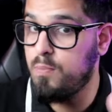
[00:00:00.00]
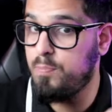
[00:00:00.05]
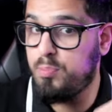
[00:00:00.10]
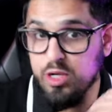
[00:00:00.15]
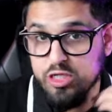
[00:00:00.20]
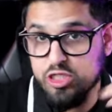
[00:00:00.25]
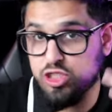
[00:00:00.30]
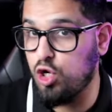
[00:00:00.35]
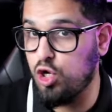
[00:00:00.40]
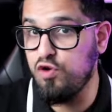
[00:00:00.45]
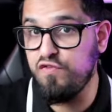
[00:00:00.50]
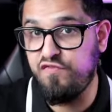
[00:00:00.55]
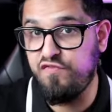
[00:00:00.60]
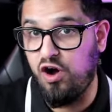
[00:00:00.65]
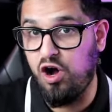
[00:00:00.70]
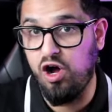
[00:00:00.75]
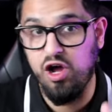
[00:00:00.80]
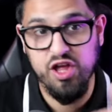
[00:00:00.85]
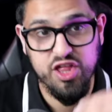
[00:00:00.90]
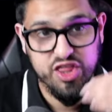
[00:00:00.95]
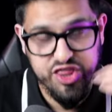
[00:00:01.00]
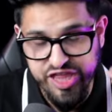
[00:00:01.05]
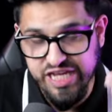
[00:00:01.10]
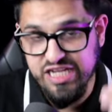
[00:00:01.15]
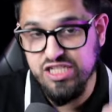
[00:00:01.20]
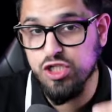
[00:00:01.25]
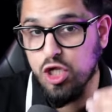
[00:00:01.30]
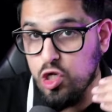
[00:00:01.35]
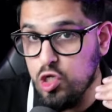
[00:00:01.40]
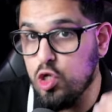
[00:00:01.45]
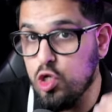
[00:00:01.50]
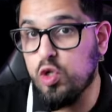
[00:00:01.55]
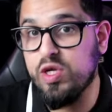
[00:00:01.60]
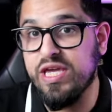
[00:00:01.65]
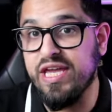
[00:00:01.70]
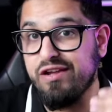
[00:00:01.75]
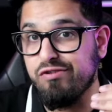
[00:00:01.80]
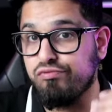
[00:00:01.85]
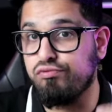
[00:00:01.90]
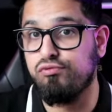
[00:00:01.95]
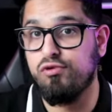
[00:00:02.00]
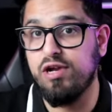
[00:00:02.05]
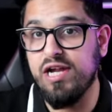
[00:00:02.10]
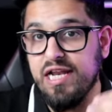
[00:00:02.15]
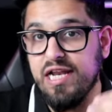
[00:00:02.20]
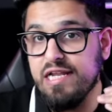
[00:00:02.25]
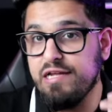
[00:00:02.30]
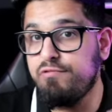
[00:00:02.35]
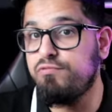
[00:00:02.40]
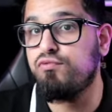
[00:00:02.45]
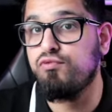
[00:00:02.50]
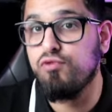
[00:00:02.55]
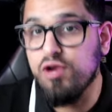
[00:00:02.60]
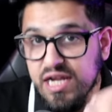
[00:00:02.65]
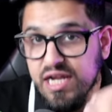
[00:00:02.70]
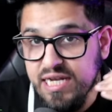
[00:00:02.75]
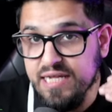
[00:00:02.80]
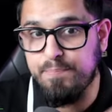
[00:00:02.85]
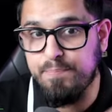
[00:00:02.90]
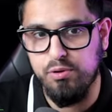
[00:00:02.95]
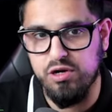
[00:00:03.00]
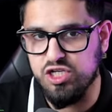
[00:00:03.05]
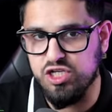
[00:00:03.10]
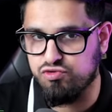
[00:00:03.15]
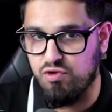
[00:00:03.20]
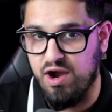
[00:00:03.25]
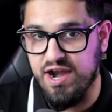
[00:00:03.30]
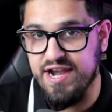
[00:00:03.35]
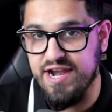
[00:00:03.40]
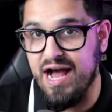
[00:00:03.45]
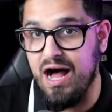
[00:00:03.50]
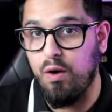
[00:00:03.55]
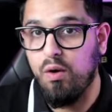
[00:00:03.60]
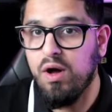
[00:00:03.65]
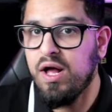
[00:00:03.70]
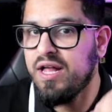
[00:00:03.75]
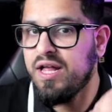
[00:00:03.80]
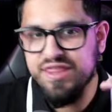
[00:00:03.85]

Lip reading: But so far, things are looking really, really bullish right now.